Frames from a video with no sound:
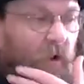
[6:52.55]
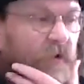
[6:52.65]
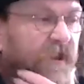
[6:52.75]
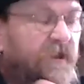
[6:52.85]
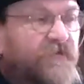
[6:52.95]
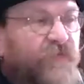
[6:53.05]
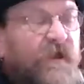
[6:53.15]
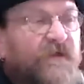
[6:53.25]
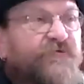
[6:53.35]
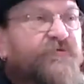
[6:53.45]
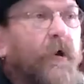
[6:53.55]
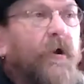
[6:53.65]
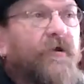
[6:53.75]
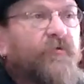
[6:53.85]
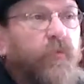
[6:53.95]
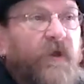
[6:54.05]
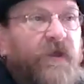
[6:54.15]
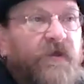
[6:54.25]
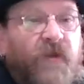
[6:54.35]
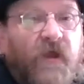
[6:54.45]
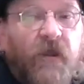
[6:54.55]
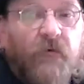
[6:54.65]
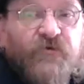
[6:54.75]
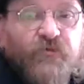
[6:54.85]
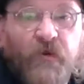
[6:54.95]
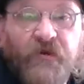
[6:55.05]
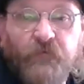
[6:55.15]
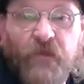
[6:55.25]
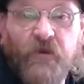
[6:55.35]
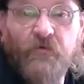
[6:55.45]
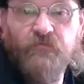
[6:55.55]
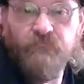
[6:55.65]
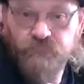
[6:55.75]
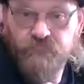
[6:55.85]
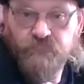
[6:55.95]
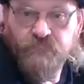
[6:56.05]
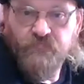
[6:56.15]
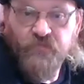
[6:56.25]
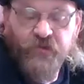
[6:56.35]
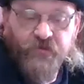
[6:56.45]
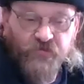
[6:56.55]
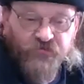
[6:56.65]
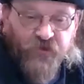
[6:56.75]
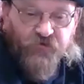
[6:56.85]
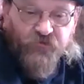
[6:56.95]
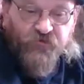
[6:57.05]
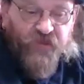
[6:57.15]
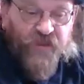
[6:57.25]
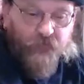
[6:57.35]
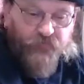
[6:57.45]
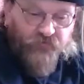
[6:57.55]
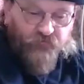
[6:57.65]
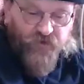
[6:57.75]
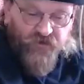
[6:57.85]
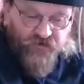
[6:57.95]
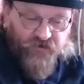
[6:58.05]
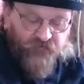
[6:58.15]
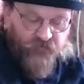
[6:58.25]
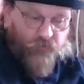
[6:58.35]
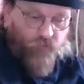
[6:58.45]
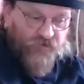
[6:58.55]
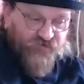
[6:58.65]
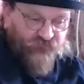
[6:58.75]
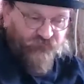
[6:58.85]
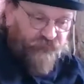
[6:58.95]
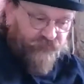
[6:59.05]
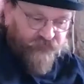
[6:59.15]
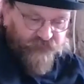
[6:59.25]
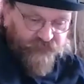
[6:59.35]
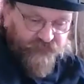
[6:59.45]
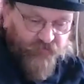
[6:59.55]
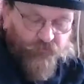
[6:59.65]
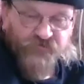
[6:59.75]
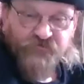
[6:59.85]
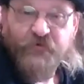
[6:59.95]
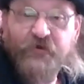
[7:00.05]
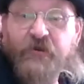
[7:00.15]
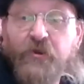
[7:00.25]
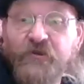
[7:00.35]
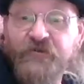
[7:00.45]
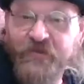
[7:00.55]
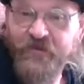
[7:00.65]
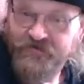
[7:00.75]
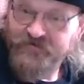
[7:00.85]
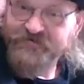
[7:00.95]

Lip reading: Okay. That started when I was running my own legalization had happened, but it wasn't very good yet.